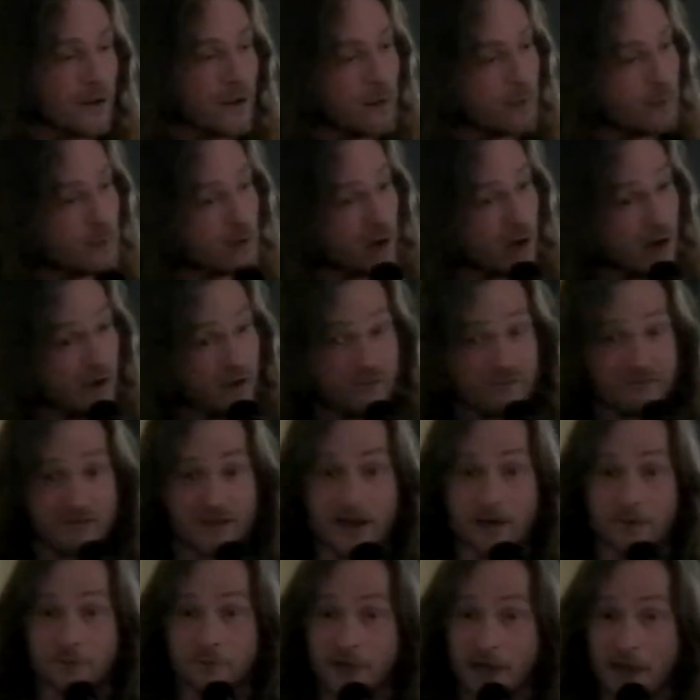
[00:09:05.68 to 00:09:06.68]
Well, I
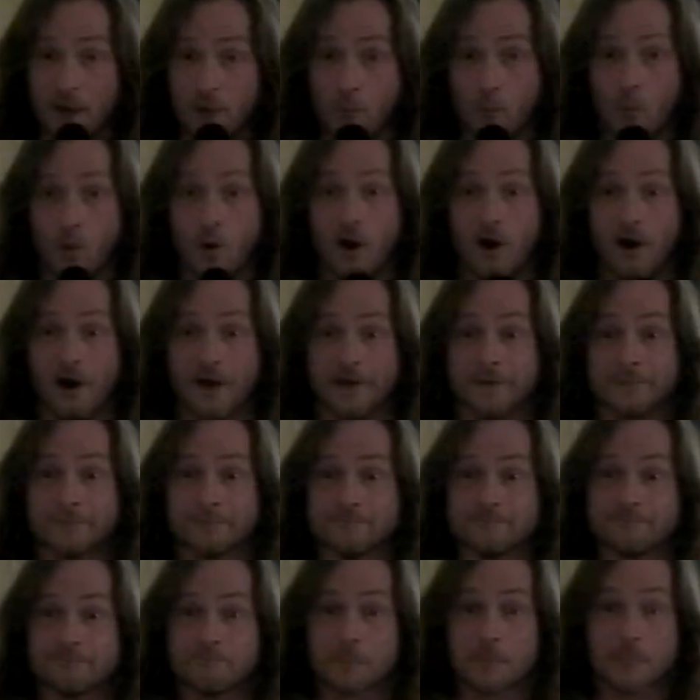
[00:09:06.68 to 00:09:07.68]
found out why.
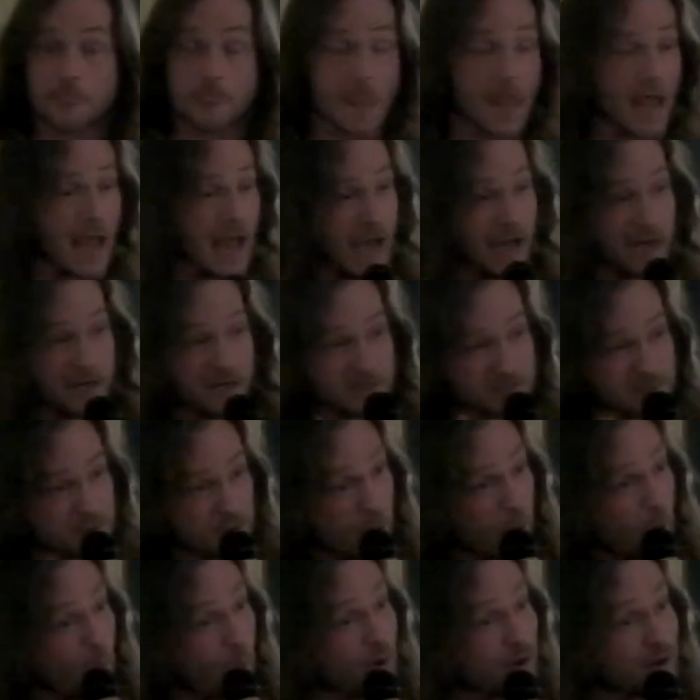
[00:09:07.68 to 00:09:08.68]
And it's
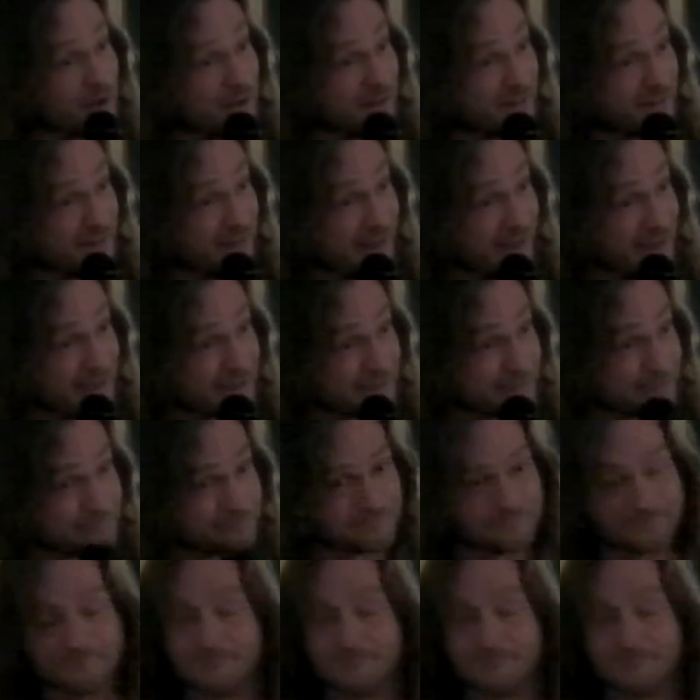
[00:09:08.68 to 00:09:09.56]
not what you think.